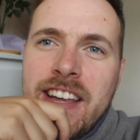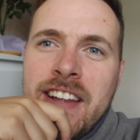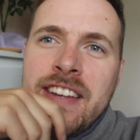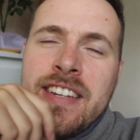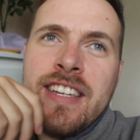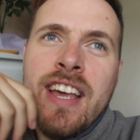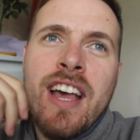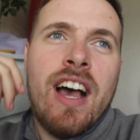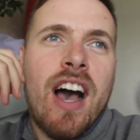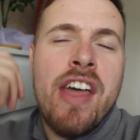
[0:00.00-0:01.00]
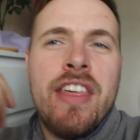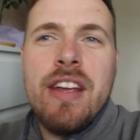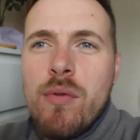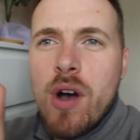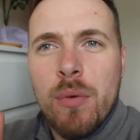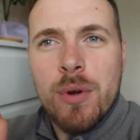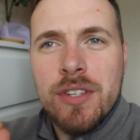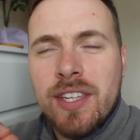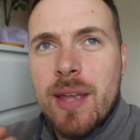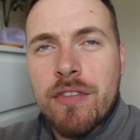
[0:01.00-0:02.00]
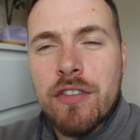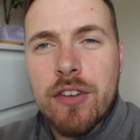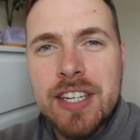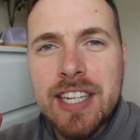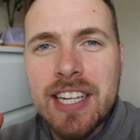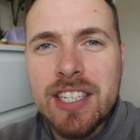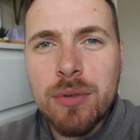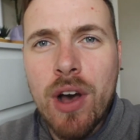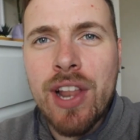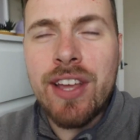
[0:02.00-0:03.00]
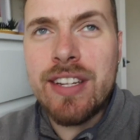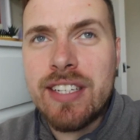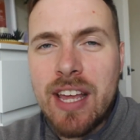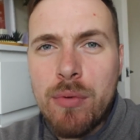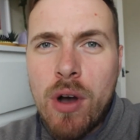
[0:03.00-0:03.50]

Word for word: And I think what I want to say before I dig into what I learned today,